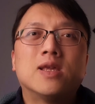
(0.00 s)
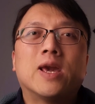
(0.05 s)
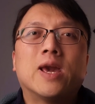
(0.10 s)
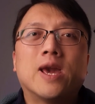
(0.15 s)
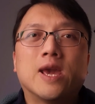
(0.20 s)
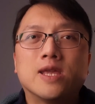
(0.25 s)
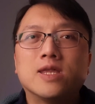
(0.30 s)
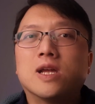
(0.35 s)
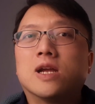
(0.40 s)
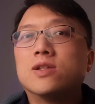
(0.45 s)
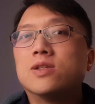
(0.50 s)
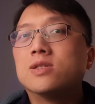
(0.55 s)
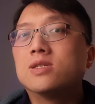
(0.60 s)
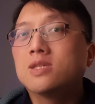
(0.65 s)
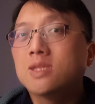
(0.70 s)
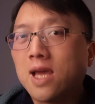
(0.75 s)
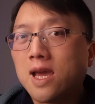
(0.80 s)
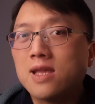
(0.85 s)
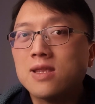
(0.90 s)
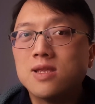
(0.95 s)
and
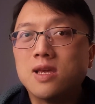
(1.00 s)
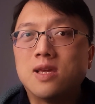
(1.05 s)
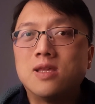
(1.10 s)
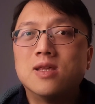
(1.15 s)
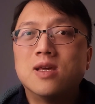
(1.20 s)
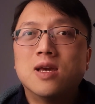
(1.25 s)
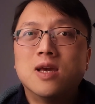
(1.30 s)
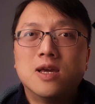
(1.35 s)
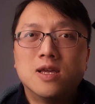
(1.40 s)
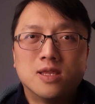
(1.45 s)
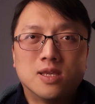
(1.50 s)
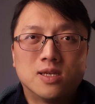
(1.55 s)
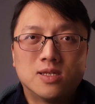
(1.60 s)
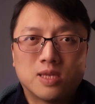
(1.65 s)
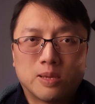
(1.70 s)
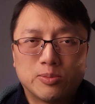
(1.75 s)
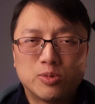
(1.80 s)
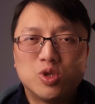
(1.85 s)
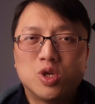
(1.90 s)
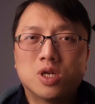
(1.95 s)
understanding the
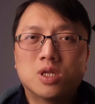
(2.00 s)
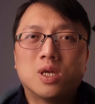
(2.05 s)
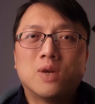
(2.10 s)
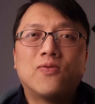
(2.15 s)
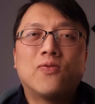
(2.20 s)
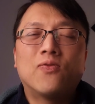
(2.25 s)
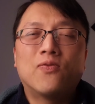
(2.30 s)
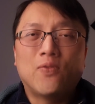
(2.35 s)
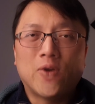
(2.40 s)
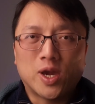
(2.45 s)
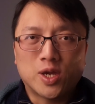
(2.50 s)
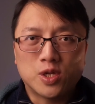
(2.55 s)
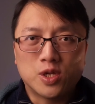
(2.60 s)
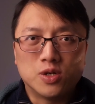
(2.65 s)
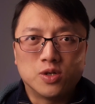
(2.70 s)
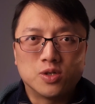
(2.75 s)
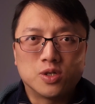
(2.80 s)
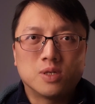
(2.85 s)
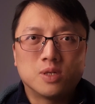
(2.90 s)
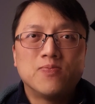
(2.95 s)
subjective
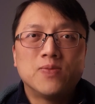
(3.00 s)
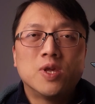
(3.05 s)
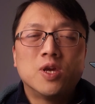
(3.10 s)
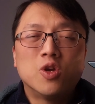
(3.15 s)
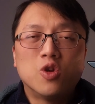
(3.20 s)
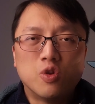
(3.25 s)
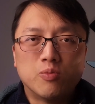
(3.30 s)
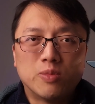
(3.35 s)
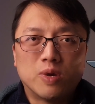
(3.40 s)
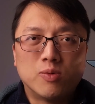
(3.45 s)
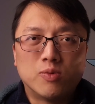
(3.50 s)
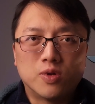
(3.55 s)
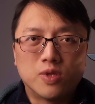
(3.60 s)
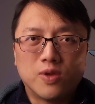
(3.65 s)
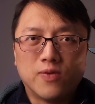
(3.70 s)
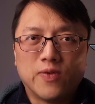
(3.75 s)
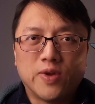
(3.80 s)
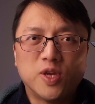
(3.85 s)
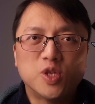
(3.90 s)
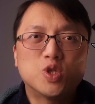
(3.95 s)
factors, human
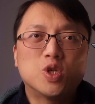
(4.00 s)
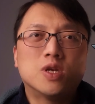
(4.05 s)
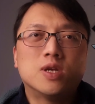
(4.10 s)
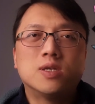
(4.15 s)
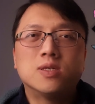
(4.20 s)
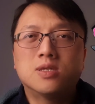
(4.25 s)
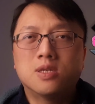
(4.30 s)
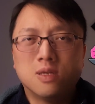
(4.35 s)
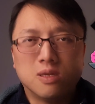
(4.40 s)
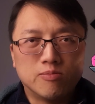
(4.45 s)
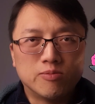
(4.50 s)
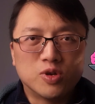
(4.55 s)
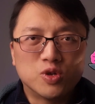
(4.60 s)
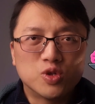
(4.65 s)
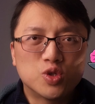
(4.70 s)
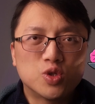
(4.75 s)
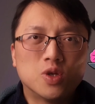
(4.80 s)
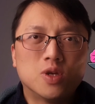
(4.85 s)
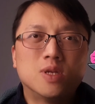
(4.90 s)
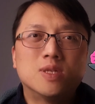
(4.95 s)
motivations,
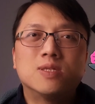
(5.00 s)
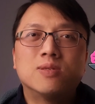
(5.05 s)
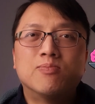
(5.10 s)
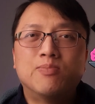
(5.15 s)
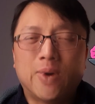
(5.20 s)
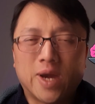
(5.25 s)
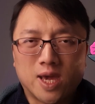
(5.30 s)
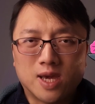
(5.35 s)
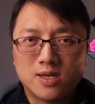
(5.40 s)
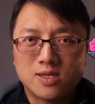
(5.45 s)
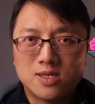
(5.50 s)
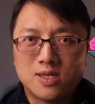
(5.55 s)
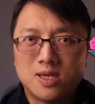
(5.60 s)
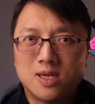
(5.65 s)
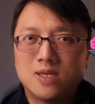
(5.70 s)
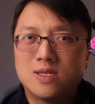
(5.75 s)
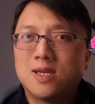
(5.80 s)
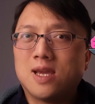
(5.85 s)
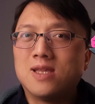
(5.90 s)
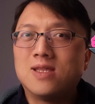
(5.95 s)
emotions,
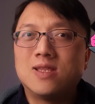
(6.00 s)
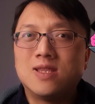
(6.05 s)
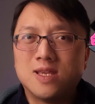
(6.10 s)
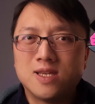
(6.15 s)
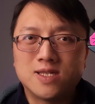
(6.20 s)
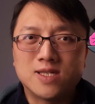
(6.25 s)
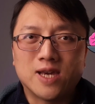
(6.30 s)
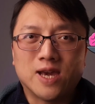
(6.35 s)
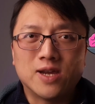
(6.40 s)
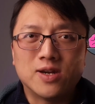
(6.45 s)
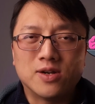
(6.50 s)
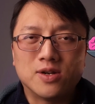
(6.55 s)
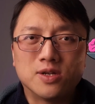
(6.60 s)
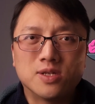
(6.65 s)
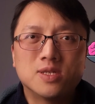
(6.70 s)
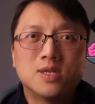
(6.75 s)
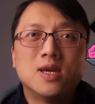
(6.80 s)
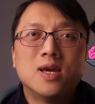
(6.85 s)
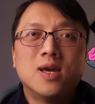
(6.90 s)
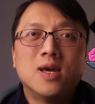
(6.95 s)
biases, and
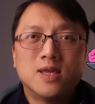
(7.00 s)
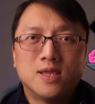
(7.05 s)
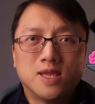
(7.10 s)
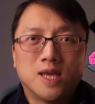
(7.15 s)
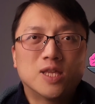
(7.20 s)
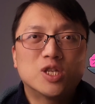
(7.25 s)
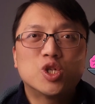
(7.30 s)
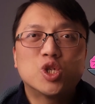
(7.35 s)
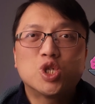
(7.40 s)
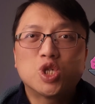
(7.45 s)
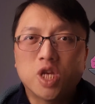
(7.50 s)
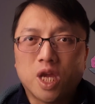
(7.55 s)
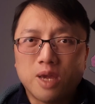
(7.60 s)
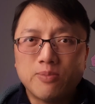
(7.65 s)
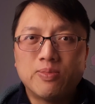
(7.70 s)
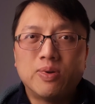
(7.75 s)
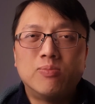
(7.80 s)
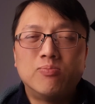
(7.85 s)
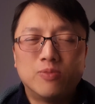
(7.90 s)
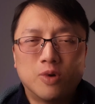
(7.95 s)
desires that
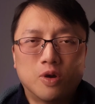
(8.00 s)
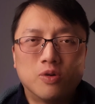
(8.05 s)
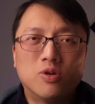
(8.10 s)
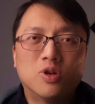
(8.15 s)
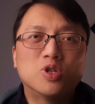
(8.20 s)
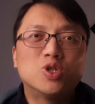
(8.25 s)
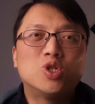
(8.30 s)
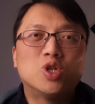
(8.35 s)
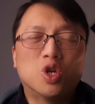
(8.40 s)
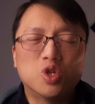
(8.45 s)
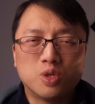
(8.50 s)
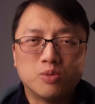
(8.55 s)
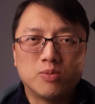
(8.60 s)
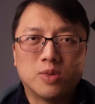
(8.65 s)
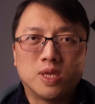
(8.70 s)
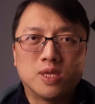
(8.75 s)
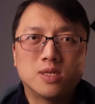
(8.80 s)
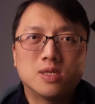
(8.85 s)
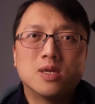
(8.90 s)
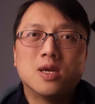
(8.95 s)
shape moral
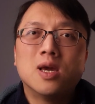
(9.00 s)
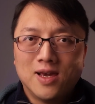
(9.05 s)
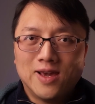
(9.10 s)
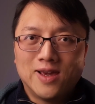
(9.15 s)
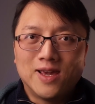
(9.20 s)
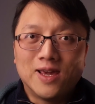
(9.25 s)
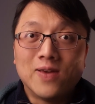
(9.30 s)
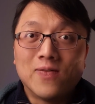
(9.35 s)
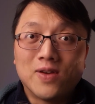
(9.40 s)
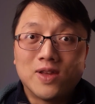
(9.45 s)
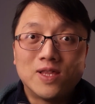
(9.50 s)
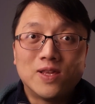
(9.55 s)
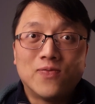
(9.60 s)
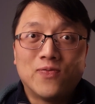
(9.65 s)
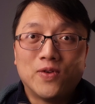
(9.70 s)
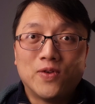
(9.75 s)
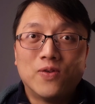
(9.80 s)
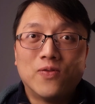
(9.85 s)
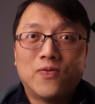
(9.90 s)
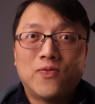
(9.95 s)
judgment. Even if
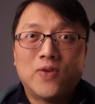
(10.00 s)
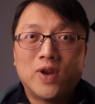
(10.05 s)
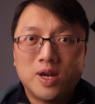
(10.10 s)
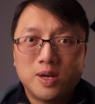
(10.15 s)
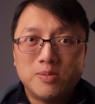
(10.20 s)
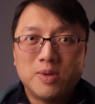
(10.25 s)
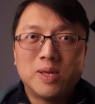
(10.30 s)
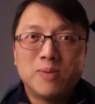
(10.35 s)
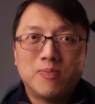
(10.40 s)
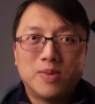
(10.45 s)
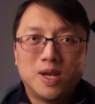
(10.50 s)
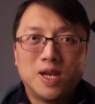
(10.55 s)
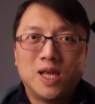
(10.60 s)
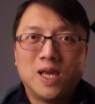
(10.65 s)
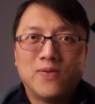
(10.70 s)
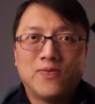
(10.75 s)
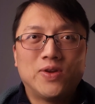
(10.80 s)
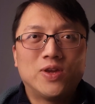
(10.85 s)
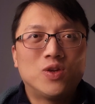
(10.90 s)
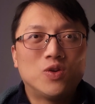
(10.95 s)
you firmly
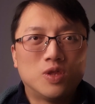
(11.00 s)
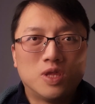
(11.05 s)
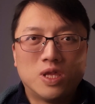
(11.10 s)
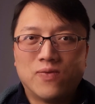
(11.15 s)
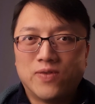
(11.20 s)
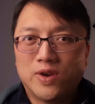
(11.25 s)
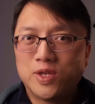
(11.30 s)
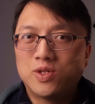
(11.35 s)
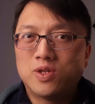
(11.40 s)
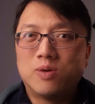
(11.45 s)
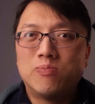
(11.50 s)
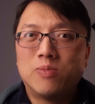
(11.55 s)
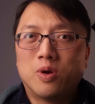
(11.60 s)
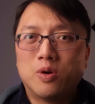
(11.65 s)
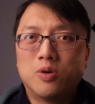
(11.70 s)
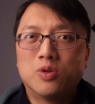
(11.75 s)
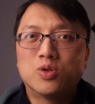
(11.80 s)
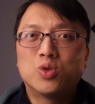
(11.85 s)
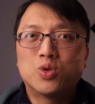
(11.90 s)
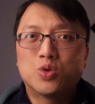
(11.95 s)
believe in universal
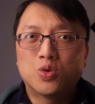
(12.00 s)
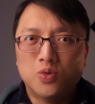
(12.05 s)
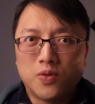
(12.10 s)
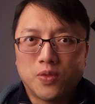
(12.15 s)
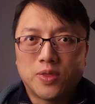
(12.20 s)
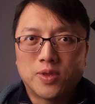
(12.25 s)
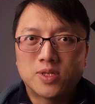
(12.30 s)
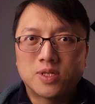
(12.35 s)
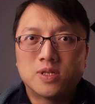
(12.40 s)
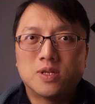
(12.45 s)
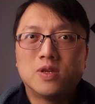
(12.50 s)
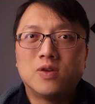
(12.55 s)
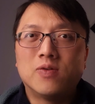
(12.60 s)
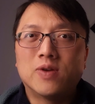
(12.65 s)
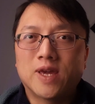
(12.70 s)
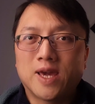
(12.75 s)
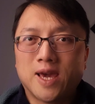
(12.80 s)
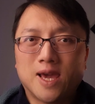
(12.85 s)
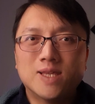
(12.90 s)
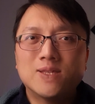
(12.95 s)
moral truths, you
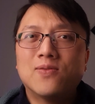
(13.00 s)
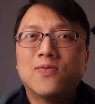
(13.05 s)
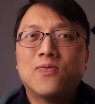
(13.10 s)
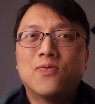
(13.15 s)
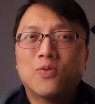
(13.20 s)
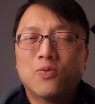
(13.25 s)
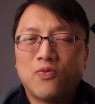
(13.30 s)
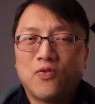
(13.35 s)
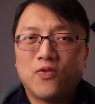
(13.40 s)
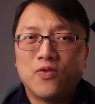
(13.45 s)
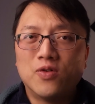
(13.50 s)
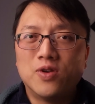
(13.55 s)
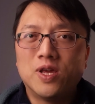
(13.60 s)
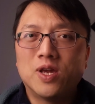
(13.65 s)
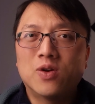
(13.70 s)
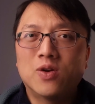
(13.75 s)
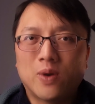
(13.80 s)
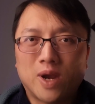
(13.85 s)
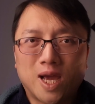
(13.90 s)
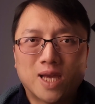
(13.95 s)
can't fully
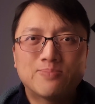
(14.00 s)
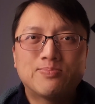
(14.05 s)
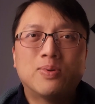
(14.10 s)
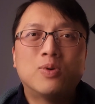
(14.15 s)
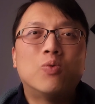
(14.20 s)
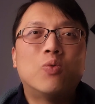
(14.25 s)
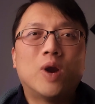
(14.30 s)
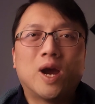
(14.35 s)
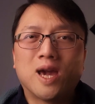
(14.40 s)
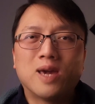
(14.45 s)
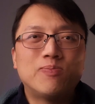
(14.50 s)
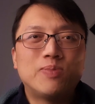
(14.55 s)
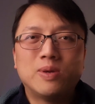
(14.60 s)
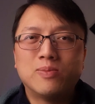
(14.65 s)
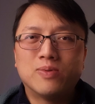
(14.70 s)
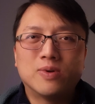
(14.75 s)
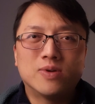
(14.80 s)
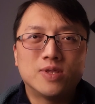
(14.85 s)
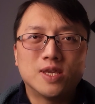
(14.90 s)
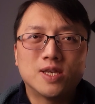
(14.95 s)
grasp why
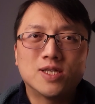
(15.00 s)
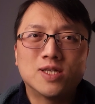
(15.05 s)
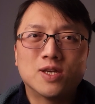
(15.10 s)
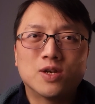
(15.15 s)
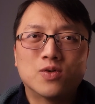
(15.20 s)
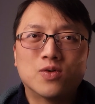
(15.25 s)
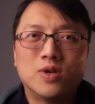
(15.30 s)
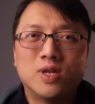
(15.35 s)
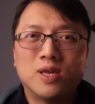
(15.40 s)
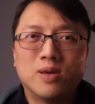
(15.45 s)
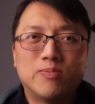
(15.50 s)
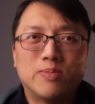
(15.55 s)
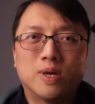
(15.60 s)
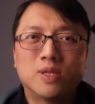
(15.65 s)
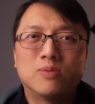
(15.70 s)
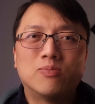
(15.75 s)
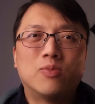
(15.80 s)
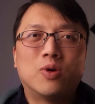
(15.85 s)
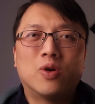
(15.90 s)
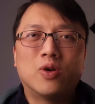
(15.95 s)
people disagree
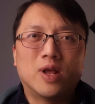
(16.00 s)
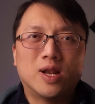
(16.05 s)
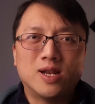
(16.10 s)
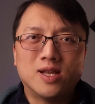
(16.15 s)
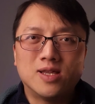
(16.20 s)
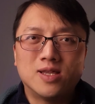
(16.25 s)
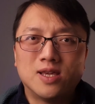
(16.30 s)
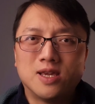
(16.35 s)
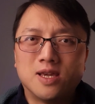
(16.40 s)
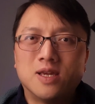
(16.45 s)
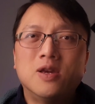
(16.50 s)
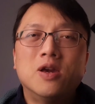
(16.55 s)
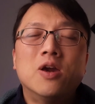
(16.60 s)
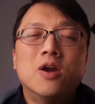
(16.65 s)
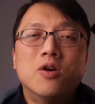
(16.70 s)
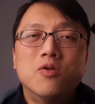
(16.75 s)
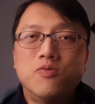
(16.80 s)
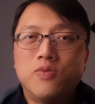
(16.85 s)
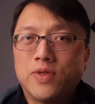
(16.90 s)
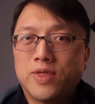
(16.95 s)
about morality
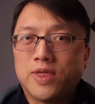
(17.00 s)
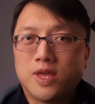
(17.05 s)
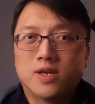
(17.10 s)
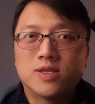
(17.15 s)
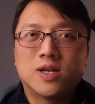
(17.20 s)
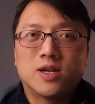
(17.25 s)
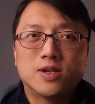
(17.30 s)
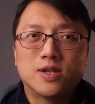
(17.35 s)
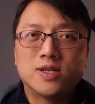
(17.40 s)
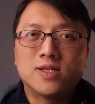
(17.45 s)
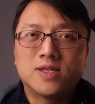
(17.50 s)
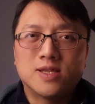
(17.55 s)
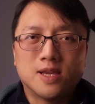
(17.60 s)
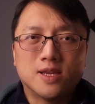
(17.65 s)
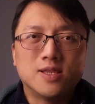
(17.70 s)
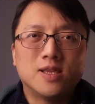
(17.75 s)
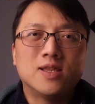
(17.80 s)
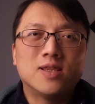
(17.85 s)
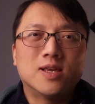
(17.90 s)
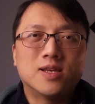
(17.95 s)
without
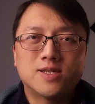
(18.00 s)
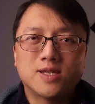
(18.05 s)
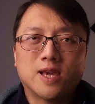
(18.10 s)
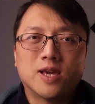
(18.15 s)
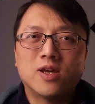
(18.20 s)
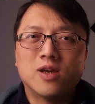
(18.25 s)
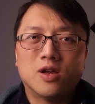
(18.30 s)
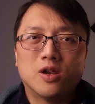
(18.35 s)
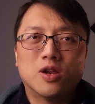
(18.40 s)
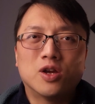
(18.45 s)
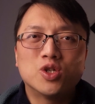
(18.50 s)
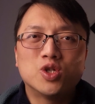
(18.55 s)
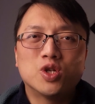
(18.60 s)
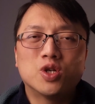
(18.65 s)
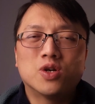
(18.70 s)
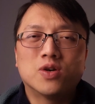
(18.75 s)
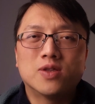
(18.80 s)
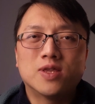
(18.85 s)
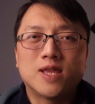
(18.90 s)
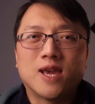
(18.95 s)
understanding the
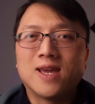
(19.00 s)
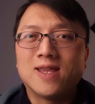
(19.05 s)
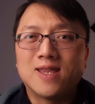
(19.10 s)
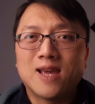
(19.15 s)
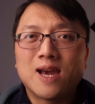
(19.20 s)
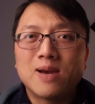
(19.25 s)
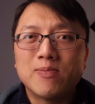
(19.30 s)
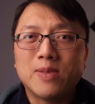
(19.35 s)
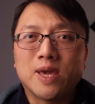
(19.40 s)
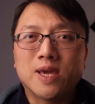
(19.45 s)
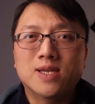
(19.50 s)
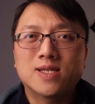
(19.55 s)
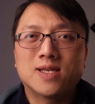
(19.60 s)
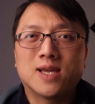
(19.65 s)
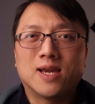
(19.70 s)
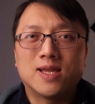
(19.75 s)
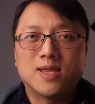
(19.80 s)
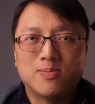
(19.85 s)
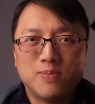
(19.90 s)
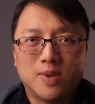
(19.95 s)
psychological dynamics
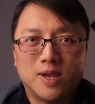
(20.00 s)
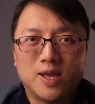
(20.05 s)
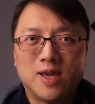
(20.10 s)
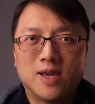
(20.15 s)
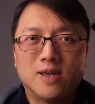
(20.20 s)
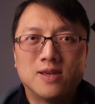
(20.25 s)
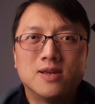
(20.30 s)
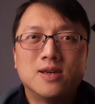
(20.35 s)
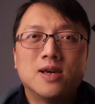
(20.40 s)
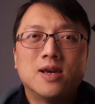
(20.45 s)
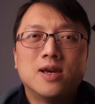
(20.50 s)
at play.